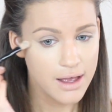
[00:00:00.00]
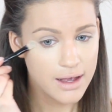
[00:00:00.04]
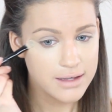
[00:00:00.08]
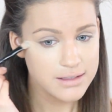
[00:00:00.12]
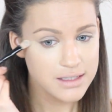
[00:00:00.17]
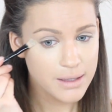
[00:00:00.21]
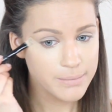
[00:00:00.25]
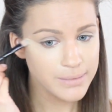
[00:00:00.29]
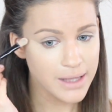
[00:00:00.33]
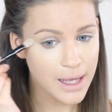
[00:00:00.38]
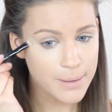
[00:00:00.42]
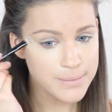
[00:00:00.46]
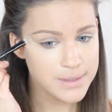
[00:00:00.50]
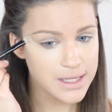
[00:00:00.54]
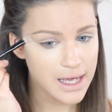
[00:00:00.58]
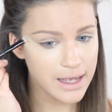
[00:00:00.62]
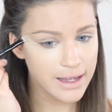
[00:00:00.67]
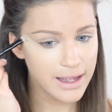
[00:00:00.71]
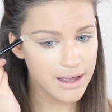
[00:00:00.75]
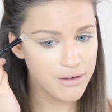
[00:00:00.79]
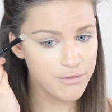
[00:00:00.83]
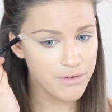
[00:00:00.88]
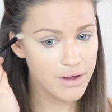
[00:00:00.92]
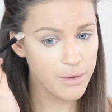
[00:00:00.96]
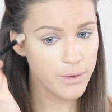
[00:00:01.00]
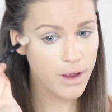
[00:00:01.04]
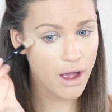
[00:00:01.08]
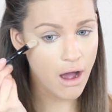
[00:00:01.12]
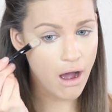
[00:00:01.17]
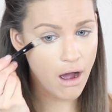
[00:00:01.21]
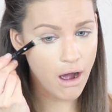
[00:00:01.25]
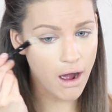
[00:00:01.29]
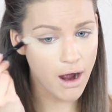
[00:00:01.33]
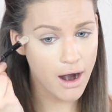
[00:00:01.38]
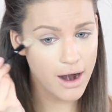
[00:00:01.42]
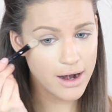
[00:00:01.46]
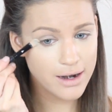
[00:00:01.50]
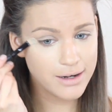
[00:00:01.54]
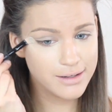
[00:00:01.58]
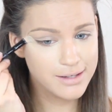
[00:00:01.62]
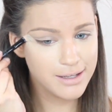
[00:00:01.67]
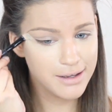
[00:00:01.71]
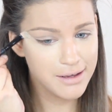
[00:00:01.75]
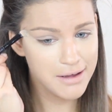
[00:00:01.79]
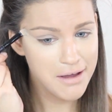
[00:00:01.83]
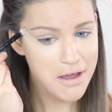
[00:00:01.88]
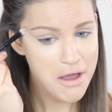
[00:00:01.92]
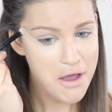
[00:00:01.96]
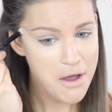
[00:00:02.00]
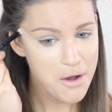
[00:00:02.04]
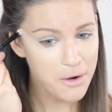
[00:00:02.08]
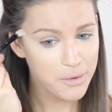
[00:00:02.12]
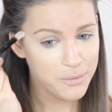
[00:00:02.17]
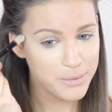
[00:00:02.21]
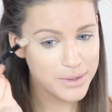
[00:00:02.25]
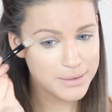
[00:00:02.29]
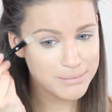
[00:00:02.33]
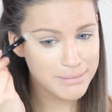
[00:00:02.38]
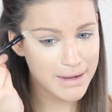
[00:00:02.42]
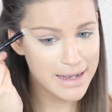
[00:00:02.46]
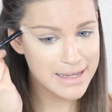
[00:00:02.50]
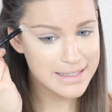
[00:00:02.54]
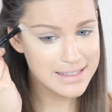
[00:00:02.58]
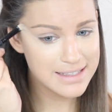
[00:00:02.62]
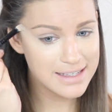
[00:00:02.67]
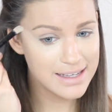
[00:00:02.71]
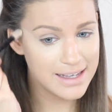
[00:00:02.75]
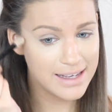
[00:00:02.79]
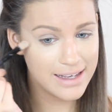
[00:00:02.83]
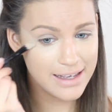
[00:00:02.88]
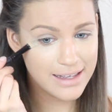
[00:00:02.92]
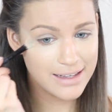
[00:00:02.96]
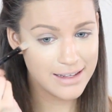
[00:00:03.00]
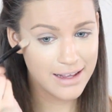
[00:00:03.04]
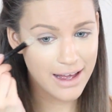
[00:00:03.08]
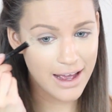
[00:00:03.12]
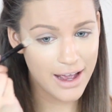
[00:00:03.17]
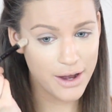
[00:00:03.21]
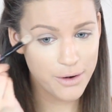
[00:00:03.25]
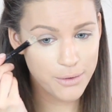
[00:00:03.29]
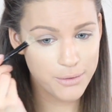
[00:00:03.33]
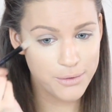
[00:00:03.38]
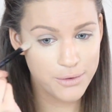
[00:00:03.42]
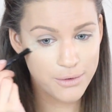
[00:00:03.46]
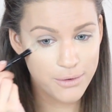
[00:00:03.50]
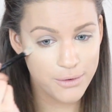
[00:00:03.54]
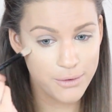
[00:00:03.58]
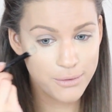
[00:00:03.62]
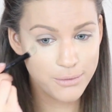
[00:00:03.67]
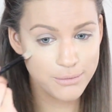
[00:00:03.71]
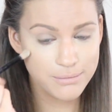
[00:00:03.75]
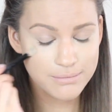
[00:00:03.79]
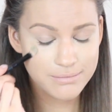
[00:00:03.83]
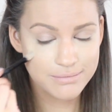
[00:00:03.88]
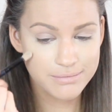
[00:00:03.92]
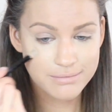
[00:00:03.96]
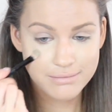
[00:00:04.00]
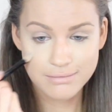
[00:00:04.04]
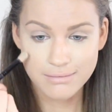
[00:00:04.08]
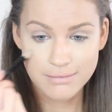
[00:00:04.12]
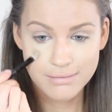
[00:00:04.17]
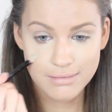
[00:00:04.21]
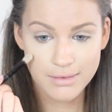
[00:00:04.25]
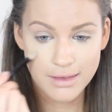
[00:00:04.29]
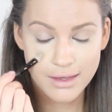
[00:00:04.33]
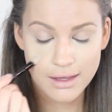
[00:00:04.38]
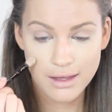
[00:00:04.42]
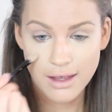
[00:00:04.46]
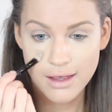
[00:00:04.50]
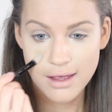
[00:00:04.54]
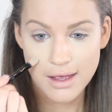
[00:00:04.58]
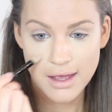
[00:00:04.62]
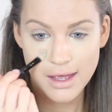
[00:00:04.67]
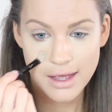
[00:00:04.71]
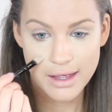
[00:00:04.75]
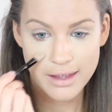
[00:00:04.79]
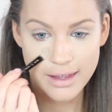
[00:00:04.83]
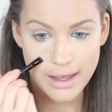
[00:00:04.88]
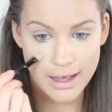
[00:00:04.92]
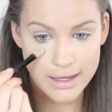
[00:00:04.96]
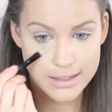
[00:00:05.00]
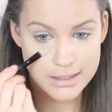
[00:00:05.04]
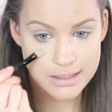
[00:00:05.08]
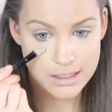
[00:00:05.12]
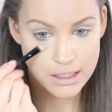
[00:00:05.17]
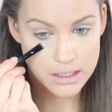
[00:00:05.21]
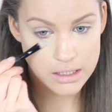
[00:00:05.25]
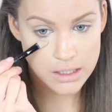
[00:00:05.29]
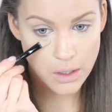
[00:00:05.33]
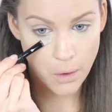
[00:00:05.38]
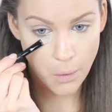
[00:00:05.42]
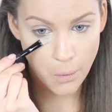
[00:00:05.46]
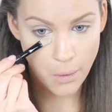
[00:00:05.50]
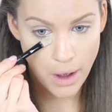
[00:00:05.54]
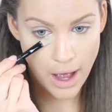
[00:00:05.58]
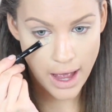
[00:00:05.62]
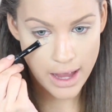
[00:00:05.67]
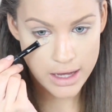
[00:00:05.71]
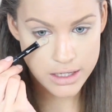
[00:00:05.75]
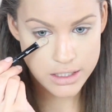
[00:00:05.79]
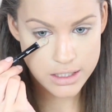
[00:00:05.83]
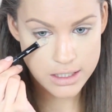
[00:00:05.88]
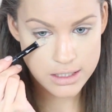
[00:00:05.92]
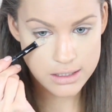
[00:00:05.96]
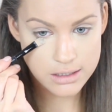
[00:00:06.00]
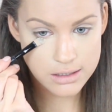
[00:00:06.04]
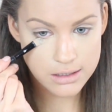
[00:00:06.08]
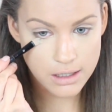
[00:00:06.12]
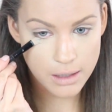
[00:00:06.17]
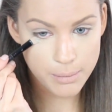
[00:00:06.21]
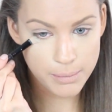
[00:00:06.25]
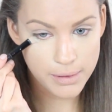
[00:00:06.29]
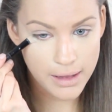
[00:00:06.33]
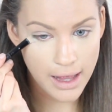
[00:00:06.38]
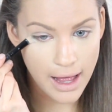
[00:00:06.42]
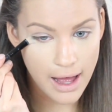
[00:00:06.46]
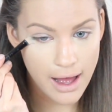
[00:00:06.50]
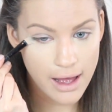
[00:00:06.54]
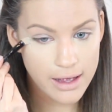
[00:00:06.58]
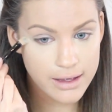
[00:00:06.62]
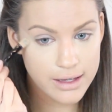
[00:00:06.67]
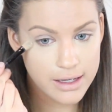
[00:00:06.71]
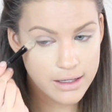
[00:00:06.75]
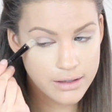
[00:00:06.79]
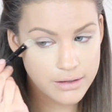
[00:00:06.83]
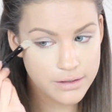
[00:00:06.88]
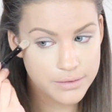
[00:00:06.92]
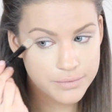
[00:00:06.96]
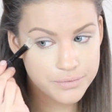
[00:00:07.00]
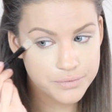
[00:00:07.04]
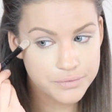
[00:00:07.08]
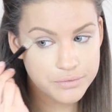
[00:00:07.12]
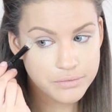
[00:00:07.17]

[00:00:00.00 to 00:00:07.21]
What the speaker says: Sometimes I get very hard with my skin. I don't know. Yes, so I just apply it